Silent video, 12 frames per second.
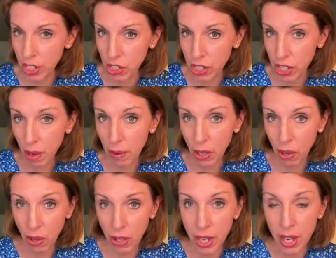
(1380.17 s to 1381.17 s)
changes going
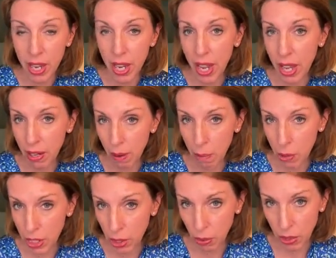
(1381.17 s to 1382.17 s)
on in our
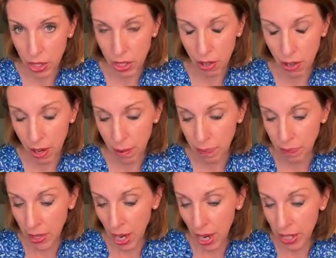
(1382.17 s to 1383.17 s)
body all the time.
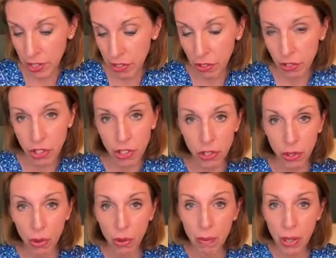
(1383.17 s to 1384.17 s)
And it's not just
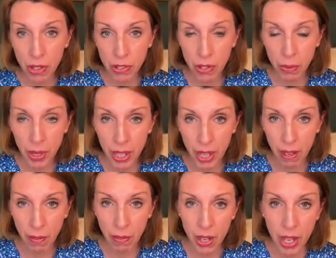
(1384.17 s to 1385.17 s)
the hormones that we
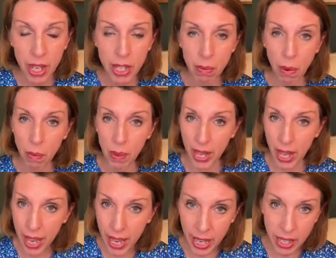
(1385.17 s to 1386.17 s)
give, it's what
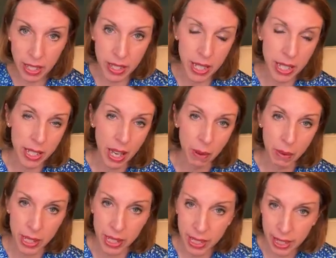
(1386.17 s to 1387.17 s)
we eat, it's
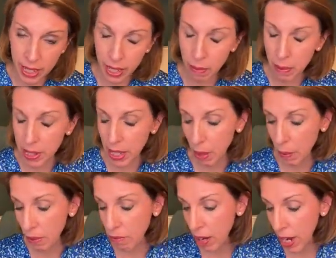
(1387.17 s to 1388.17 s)
how we sleep, it's
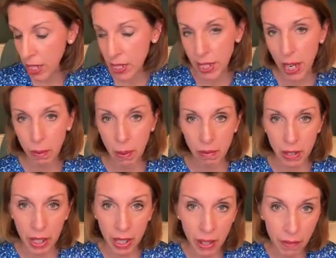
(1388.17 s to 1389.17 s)
how we rest, how we
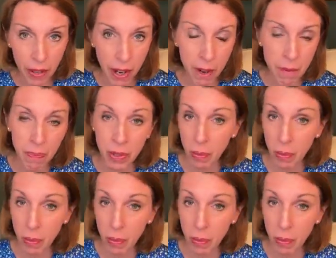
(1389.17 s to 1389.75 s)
recover,